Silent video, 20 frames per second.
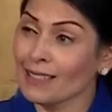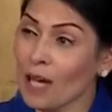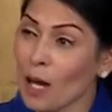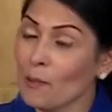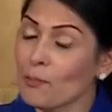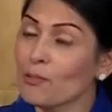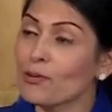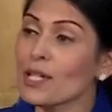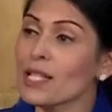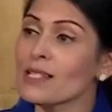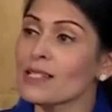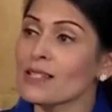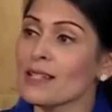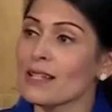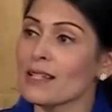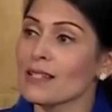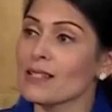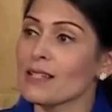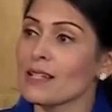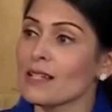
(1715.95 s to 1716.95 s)

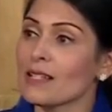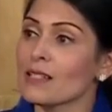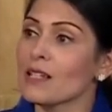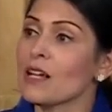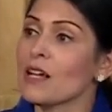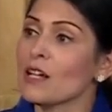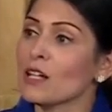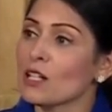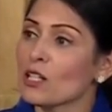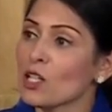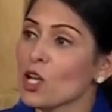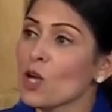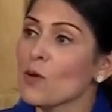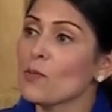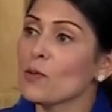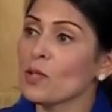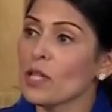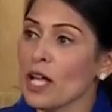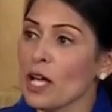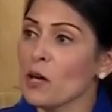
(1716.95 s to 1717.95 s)
unprecedented
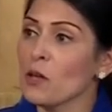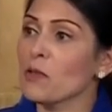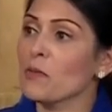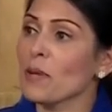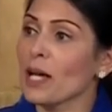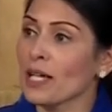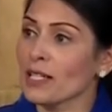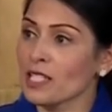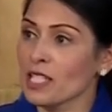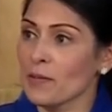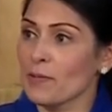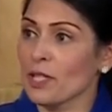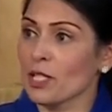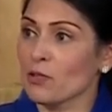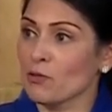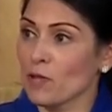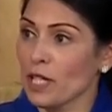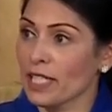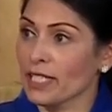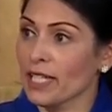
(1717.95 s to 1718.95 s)
global health pandemic
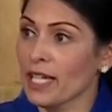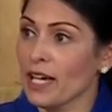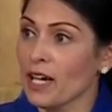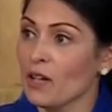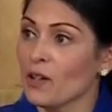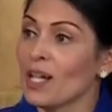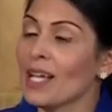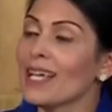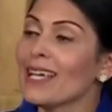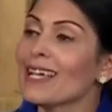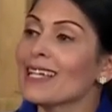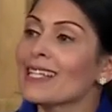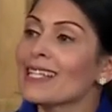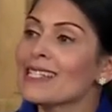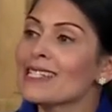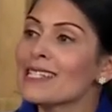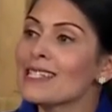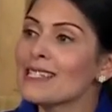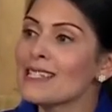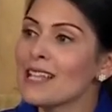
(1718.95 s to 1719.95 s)
right now. It
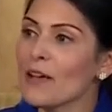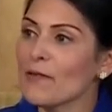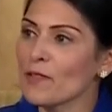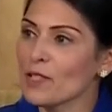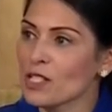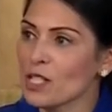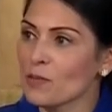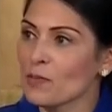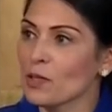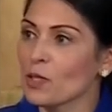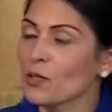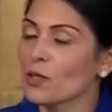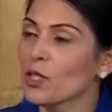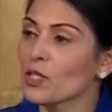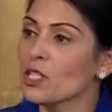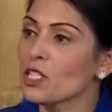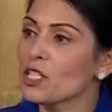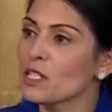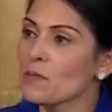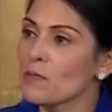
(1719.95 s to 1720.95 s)
is inevitable
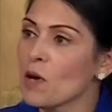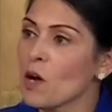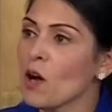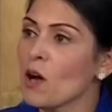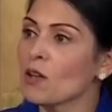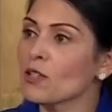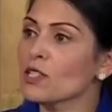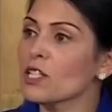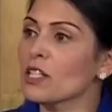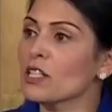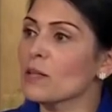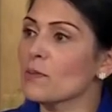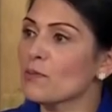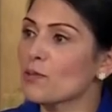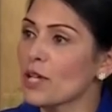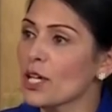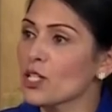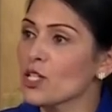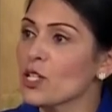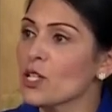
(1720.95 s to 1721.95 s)
that the demand and the
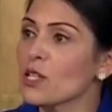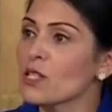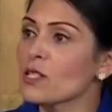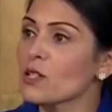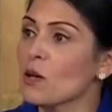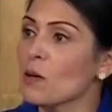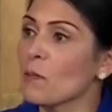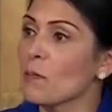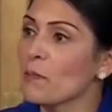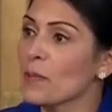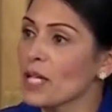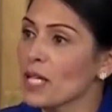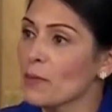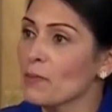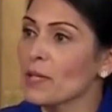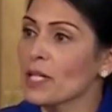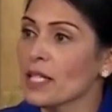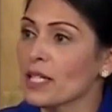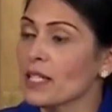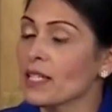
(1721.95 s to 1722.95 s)
pressures on
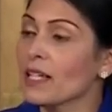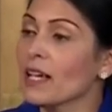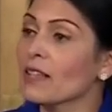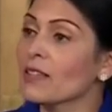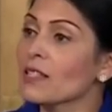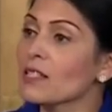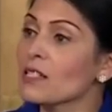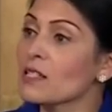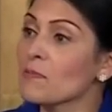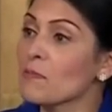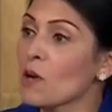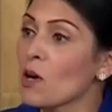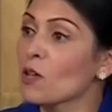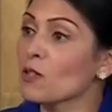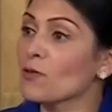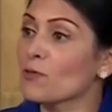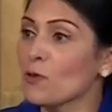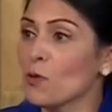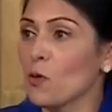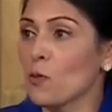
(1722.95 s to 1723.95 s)
PPE and the
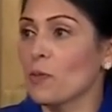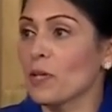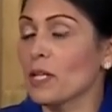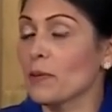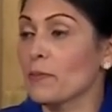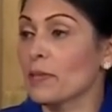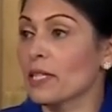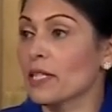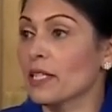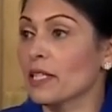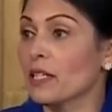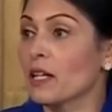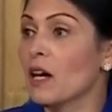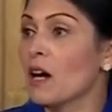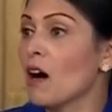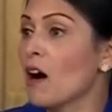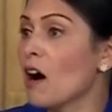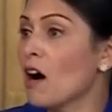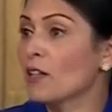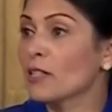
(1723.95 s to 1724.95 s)
demand for PPE
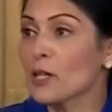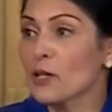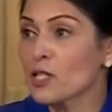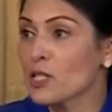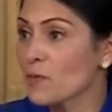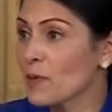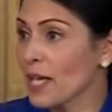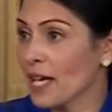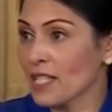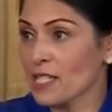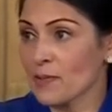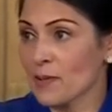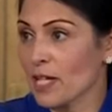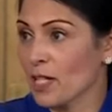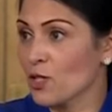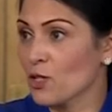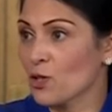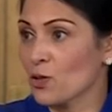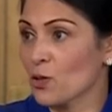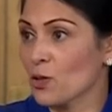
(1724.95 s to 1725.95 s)
are going to be
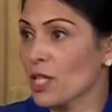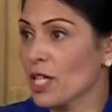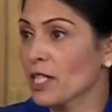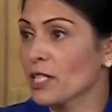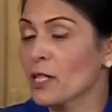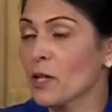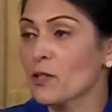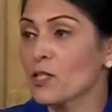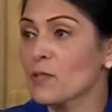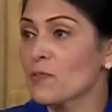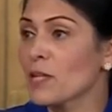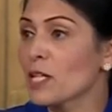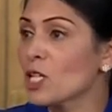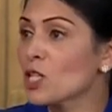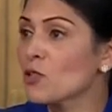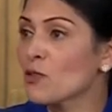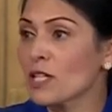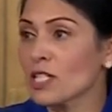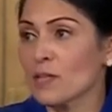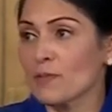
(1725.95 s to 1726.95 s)
exponential. They're going to be
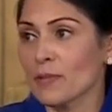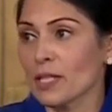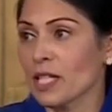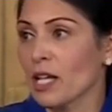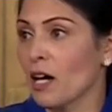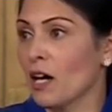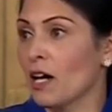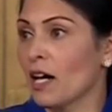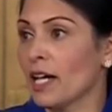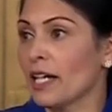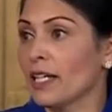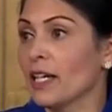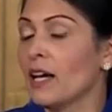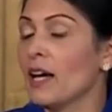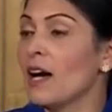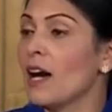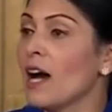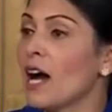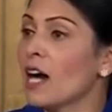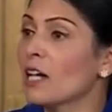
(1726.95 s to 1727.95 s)
incredibly high.
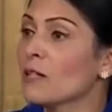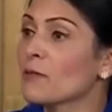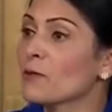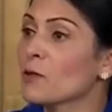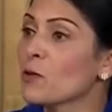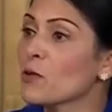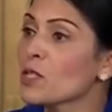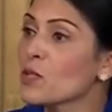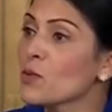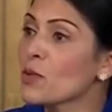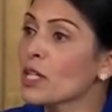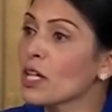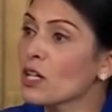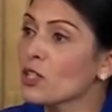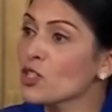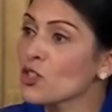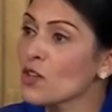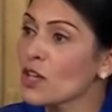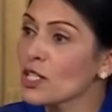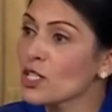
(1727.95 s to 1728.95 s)
And of course, we are
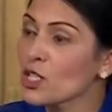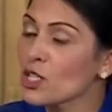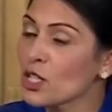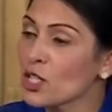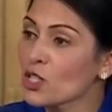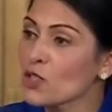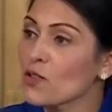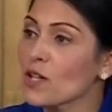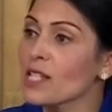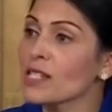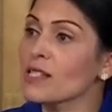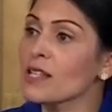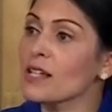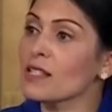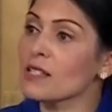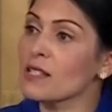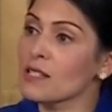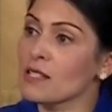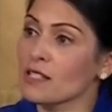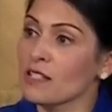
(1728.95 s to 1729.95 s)
trying to address
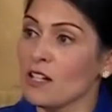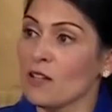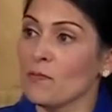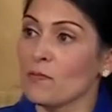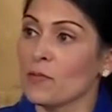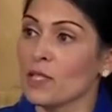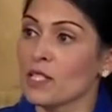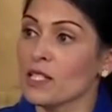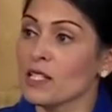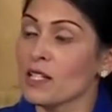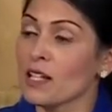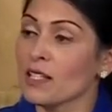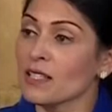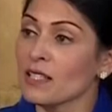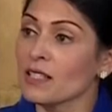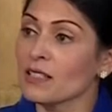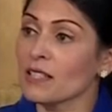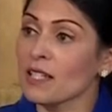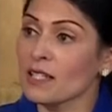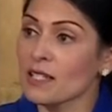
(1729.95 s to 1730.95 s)
that as a government. And I
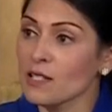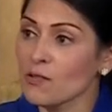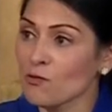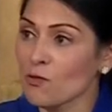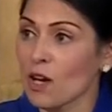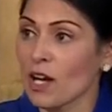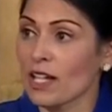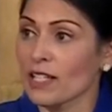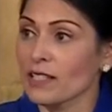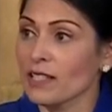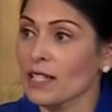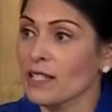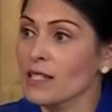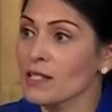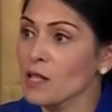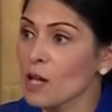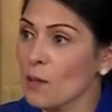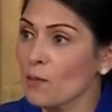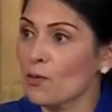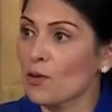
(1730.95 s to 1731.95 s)
think that is right. That
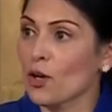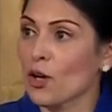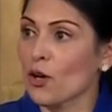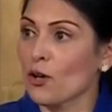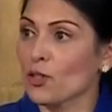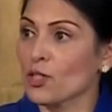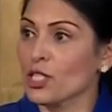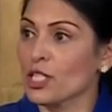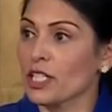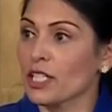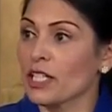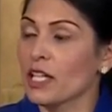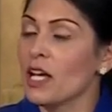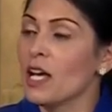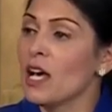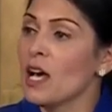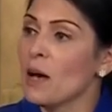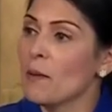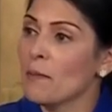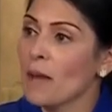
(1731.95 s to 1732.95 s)
is our priority.
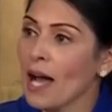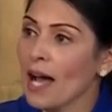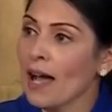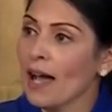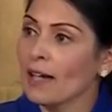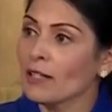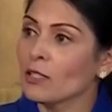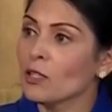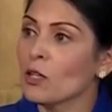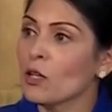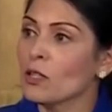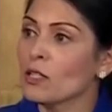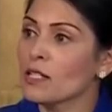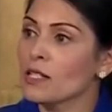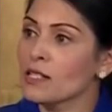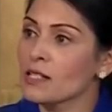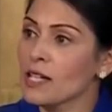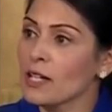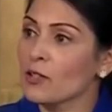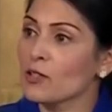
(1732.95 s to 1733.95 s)
Matt Hancock,
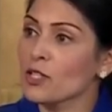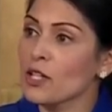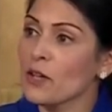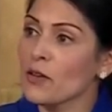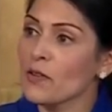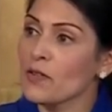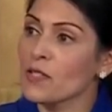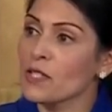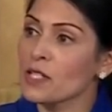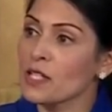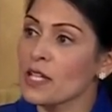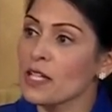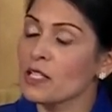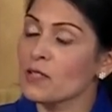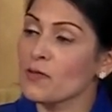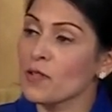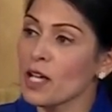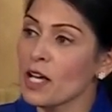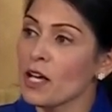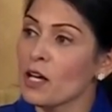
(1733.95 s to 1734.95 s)
as Secretary of State
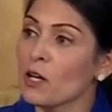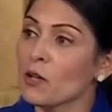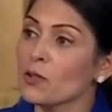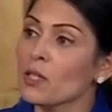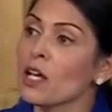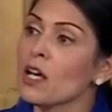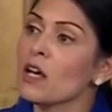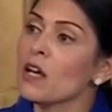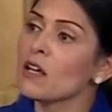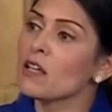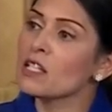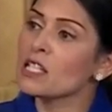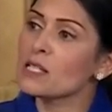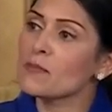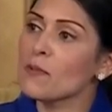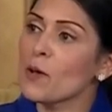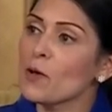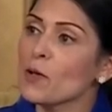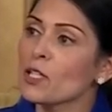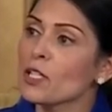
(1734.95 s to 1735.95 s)
for Health, has
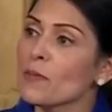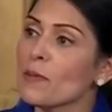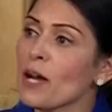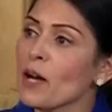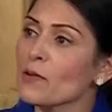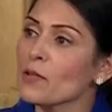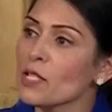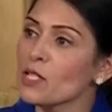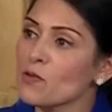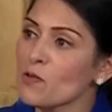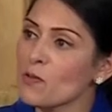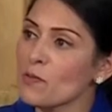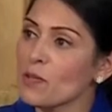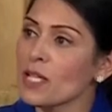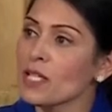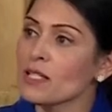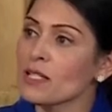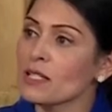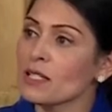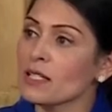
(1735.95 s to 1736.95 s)
spoken about this
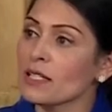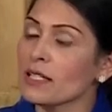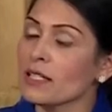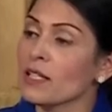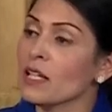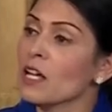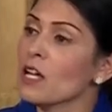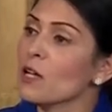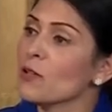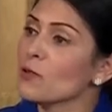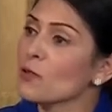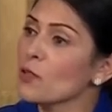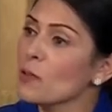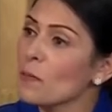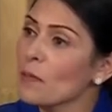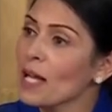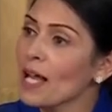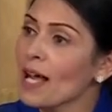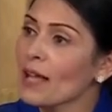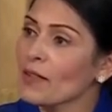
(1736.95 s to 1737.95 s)
repeatedly through the
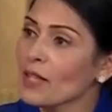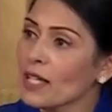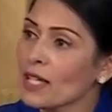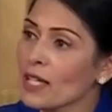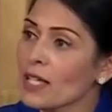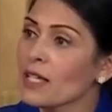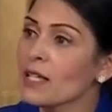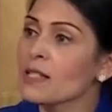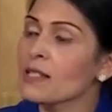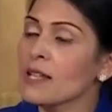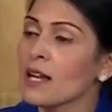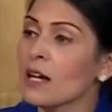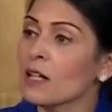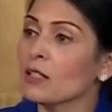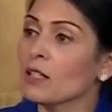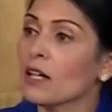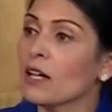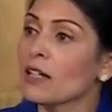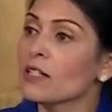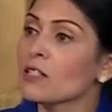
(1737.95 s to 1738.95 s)
plan that he has
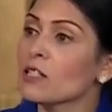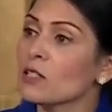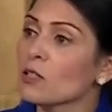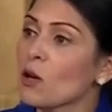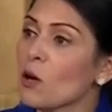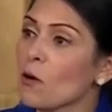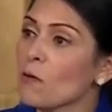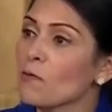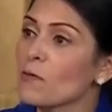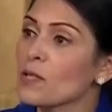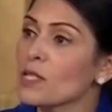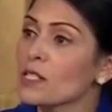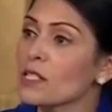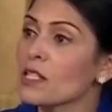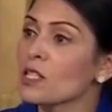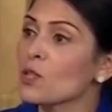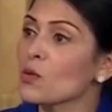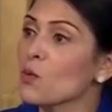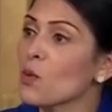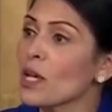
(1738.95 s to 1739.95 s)
outlined and
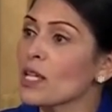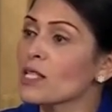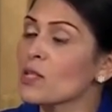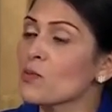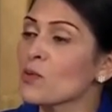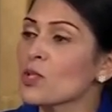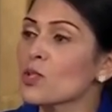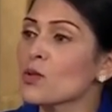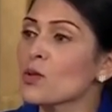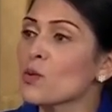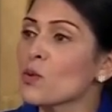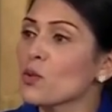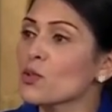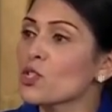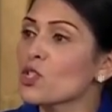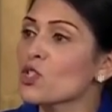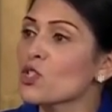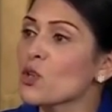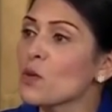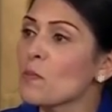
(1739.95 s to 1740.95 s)
obviously the ways in which we want
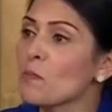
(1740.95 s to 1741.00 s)
to do